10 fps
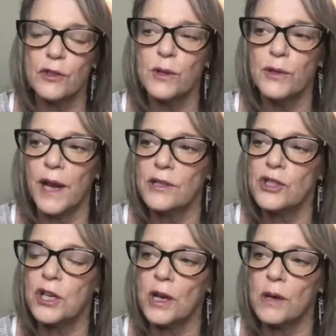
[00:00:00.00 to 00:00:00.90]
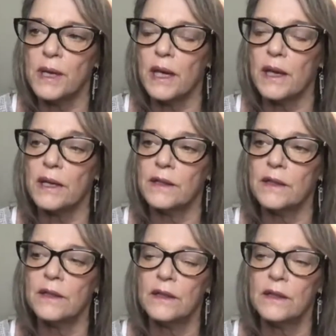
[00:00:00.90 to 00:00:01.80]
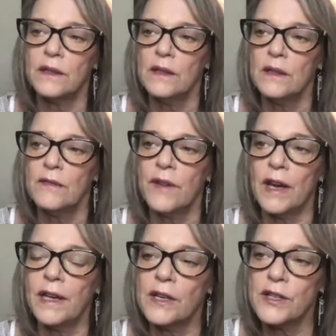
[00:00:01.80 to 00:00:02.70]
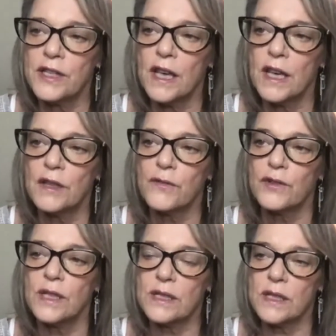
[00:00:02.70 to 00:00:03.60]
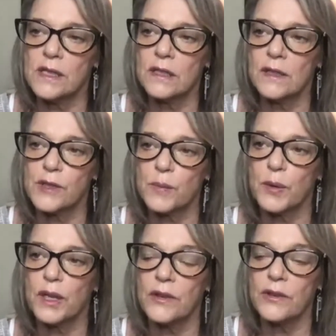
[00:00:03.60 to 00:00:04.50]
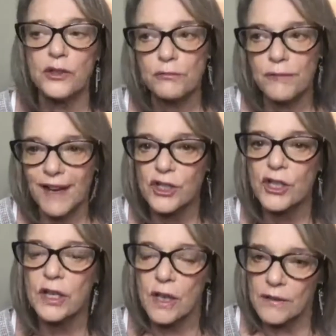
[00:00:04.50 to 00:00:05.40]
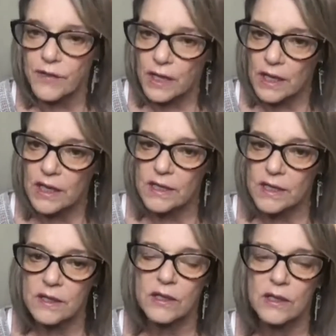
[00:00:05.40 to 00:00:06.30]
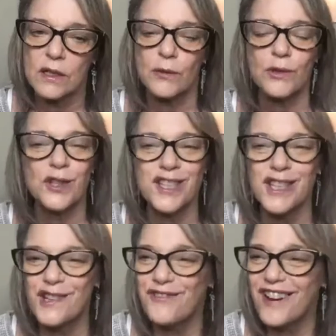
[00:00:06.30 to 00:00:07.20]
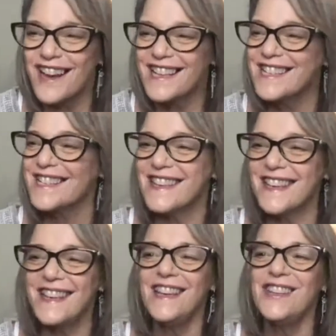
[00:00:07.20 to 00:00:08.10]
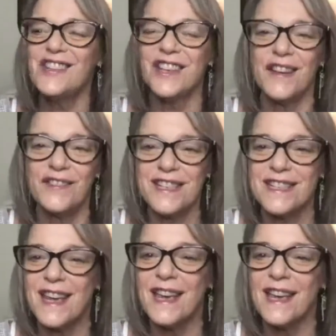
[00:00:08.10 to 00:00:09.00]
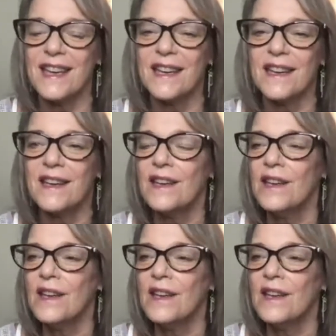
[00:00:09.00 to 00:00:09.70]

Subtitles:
full moon energy coming in. Finding ourselves for the season of spring in the direction of the east, where the sun rises each and every day,